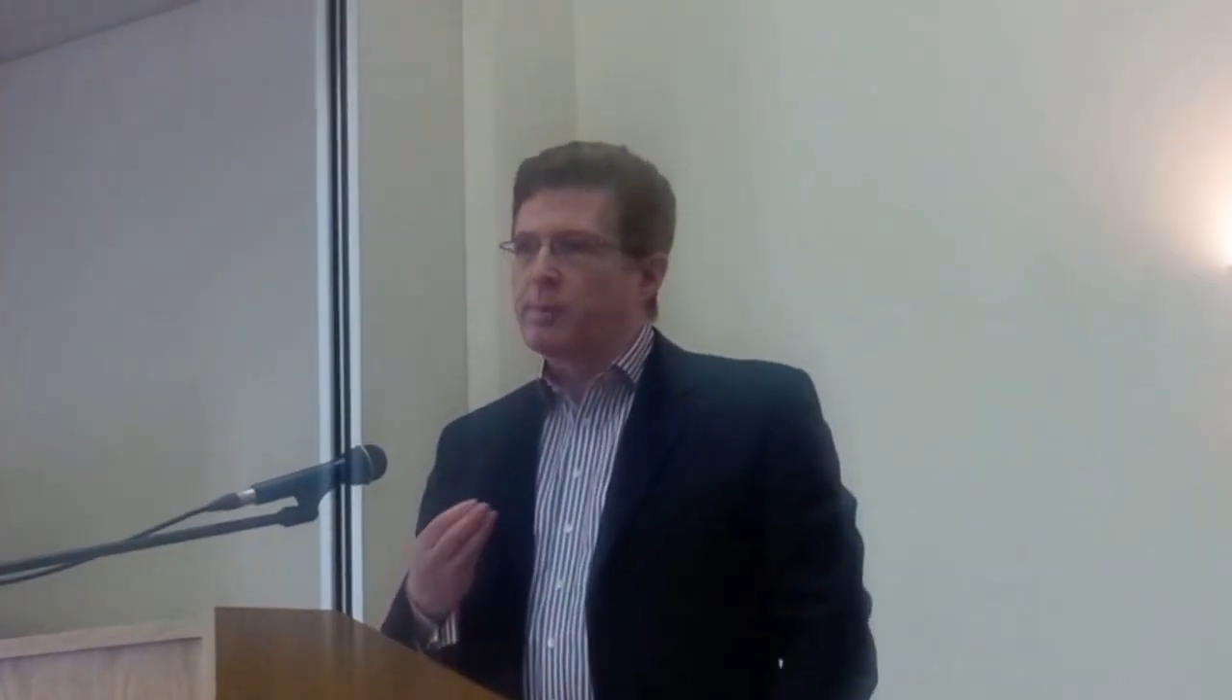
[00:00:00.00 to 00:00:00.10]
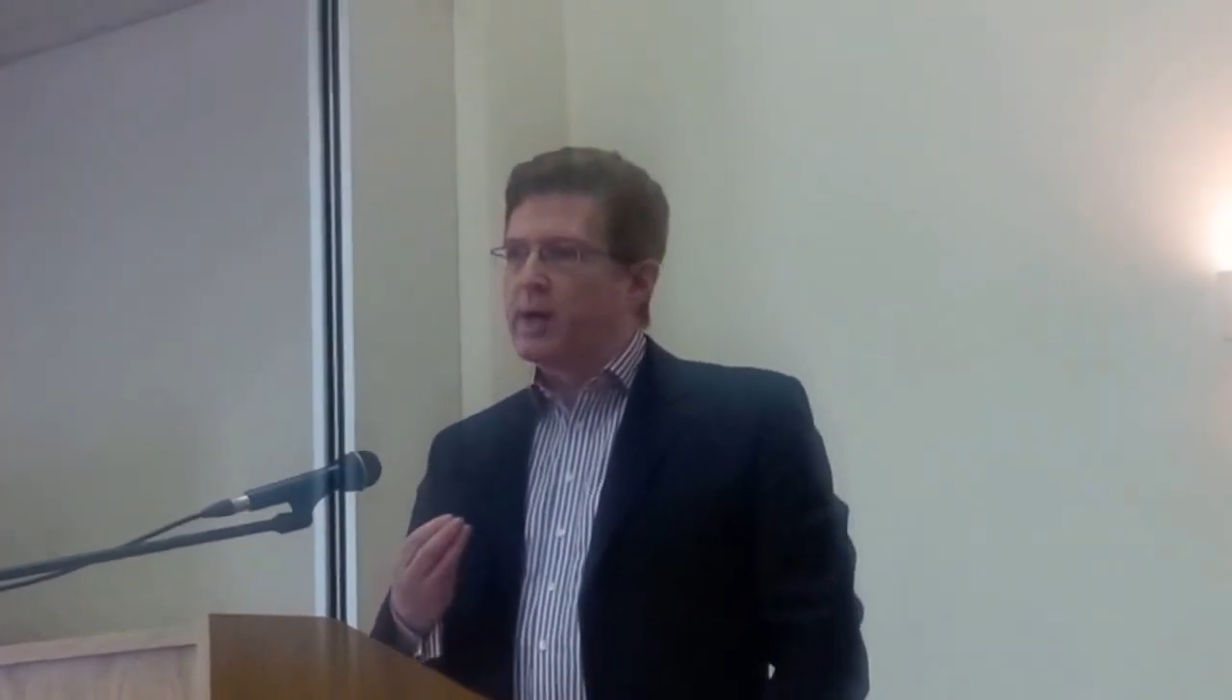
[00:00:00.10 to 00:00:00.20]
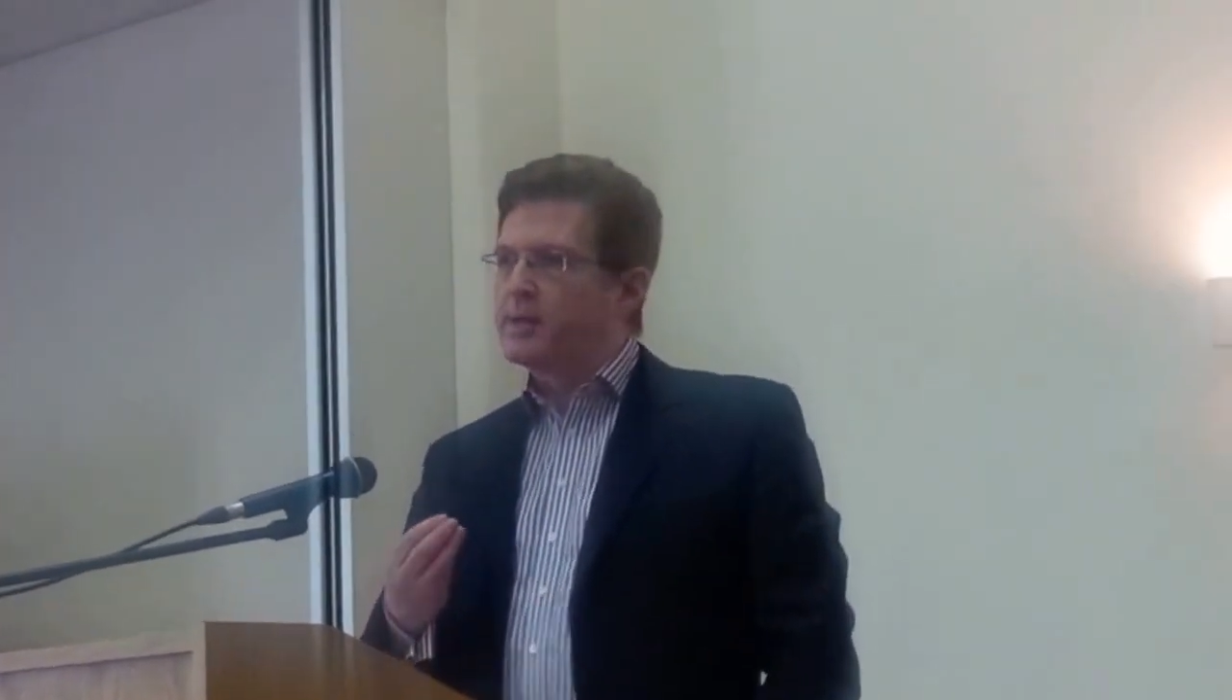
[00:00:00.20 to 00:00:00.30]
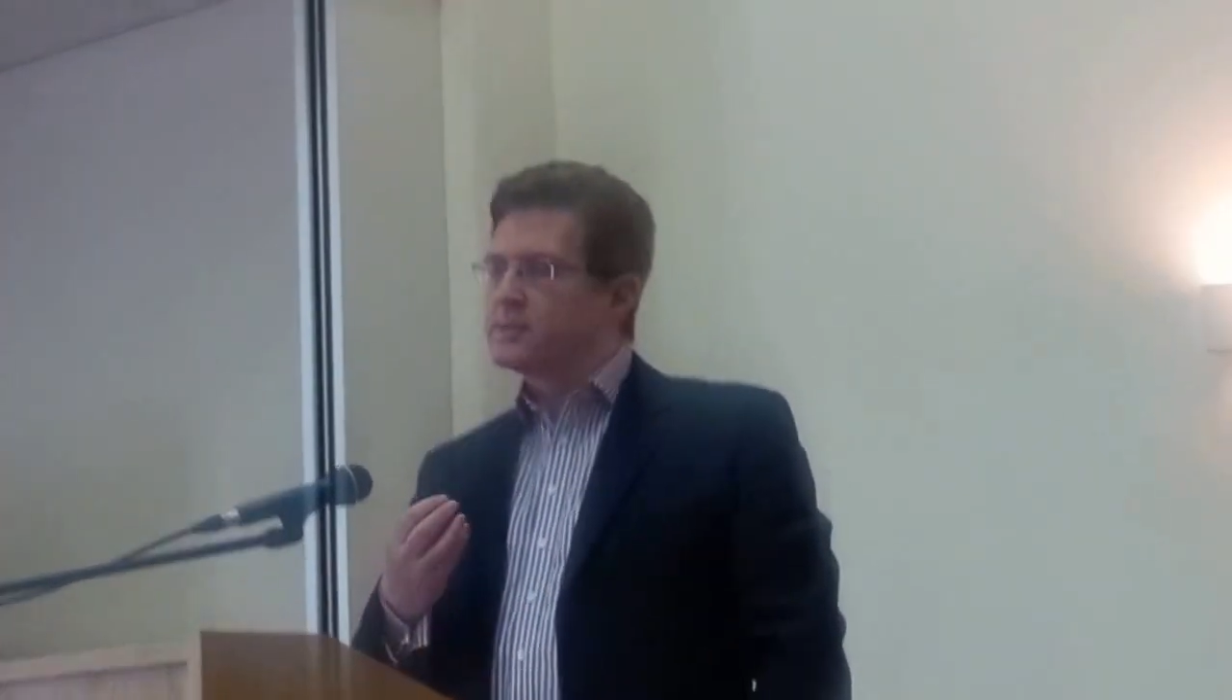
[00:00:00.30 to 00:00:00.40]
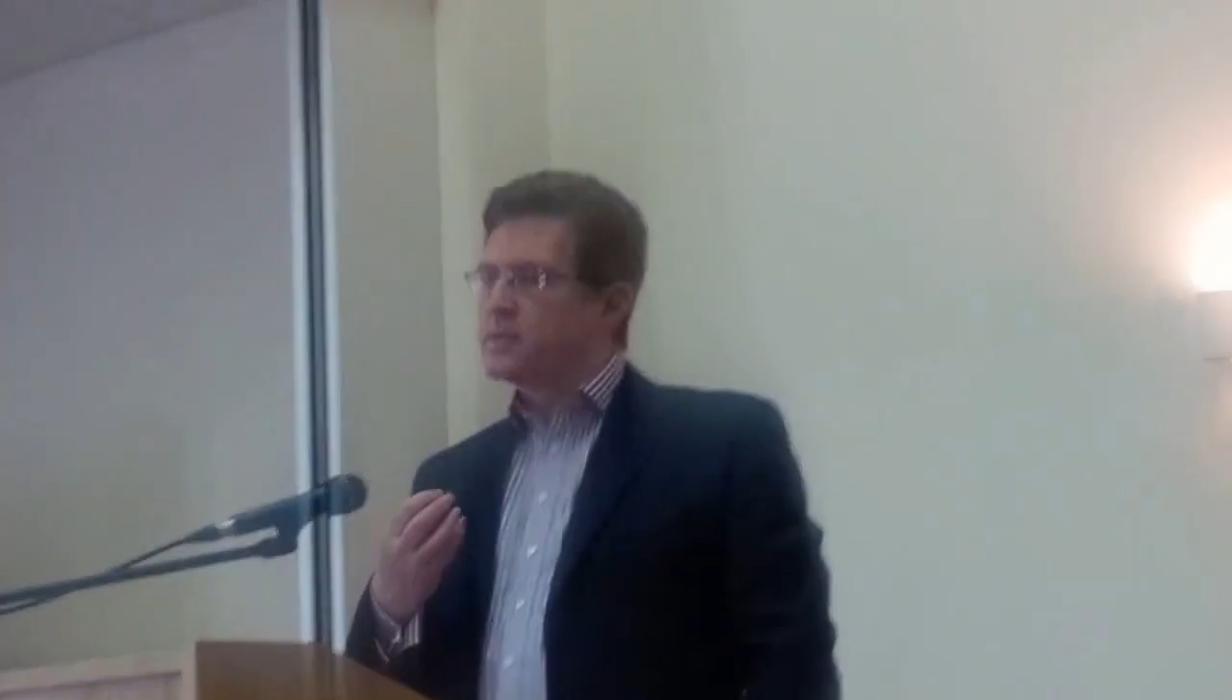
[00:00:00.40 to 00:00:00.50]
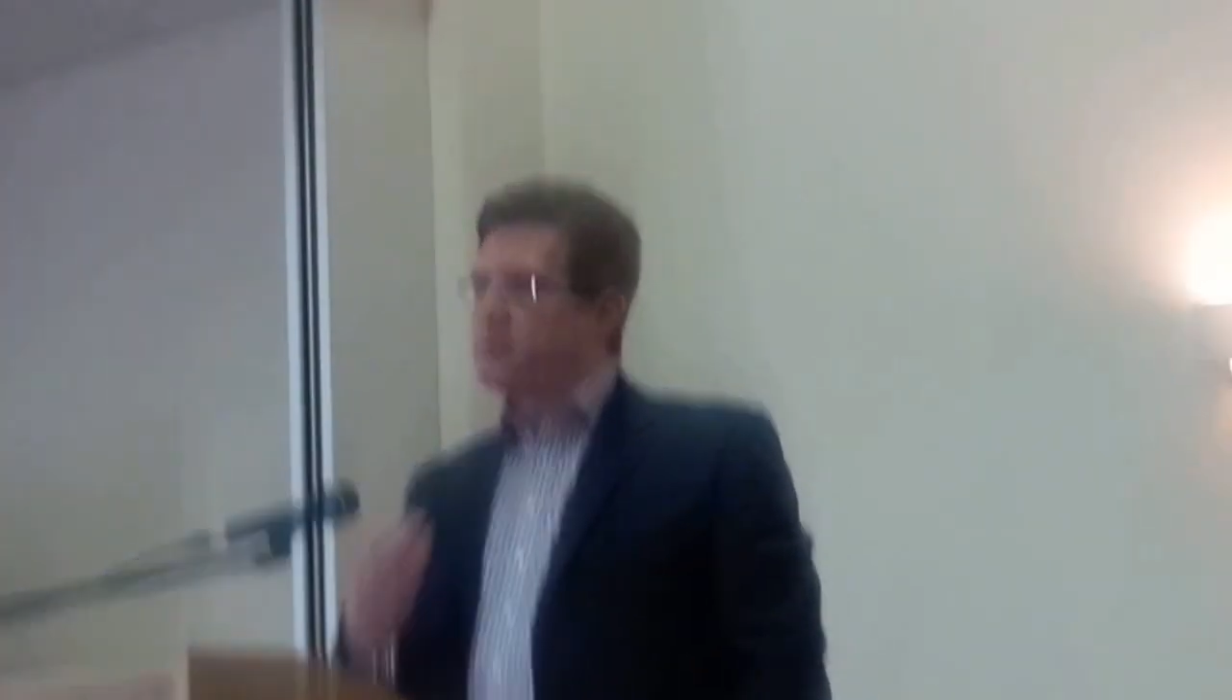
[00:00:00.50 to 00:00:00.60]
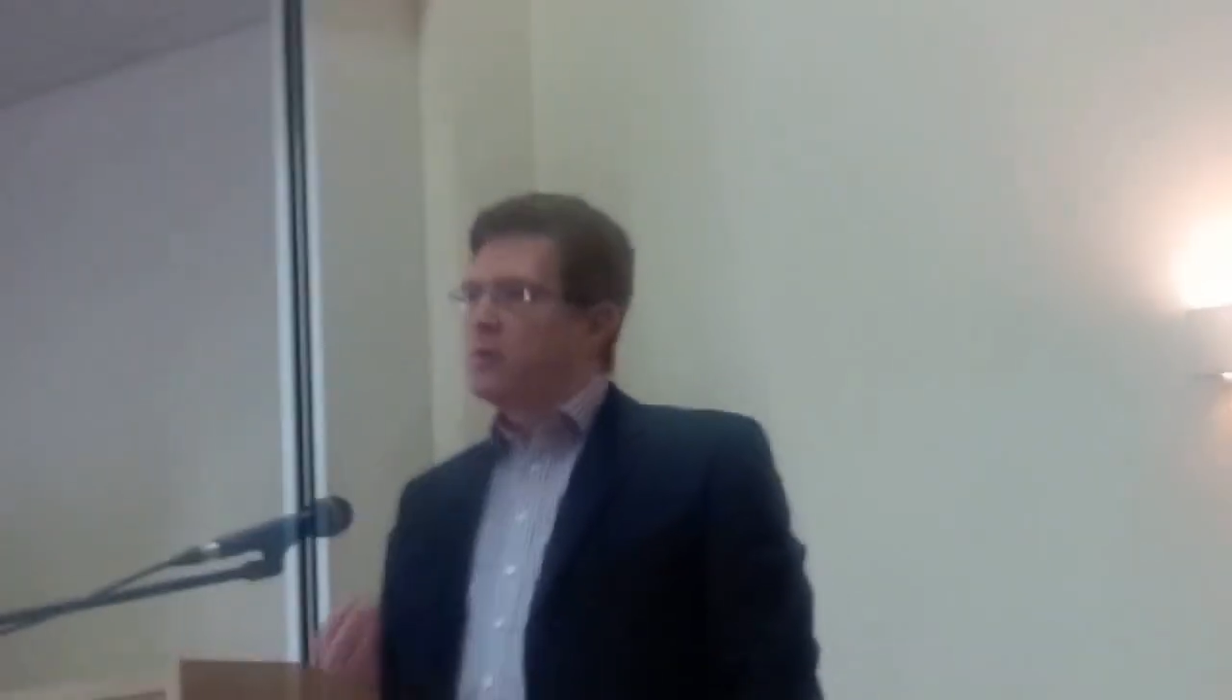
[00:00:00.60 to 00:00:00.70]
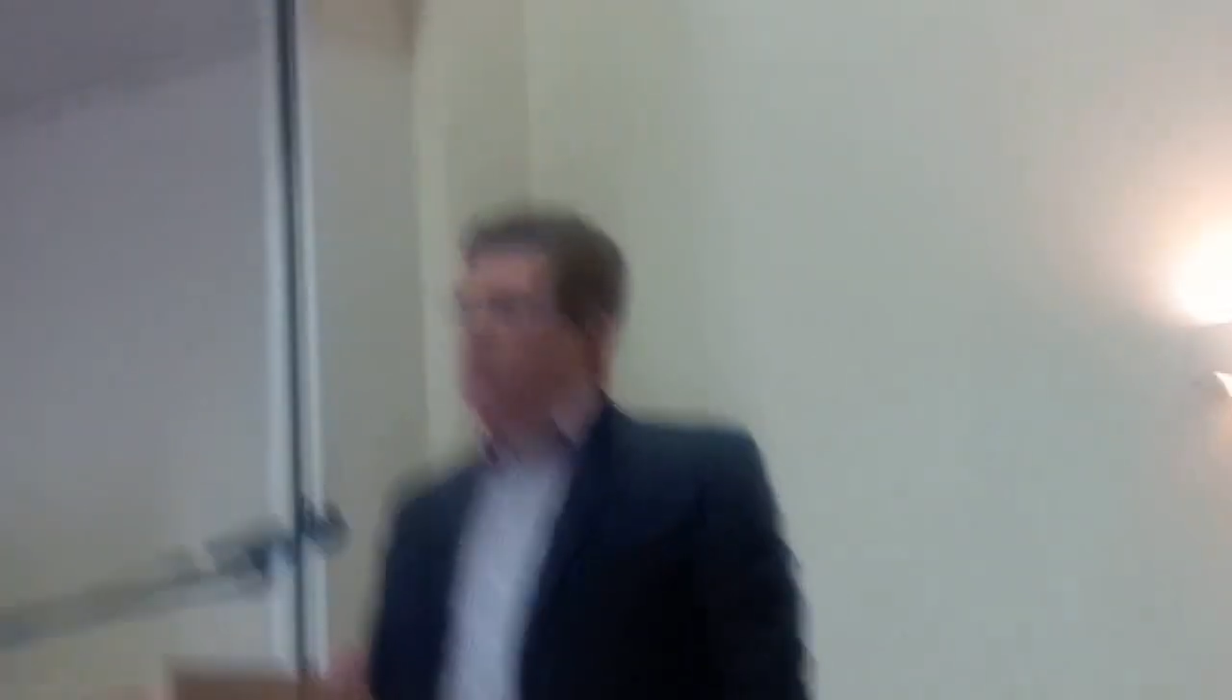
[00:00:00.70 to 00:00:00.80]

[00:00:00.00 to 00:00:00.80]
about is